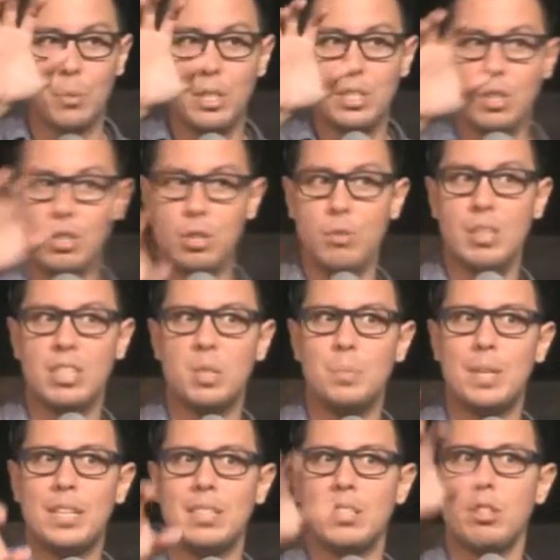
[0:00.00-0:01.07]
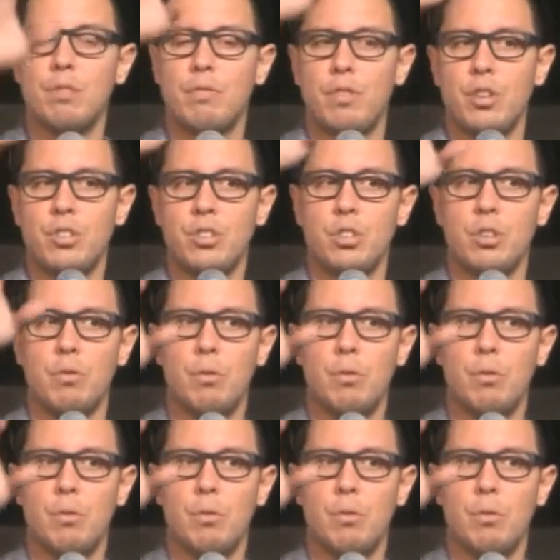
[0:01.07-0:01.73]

reason you do this is because it's your first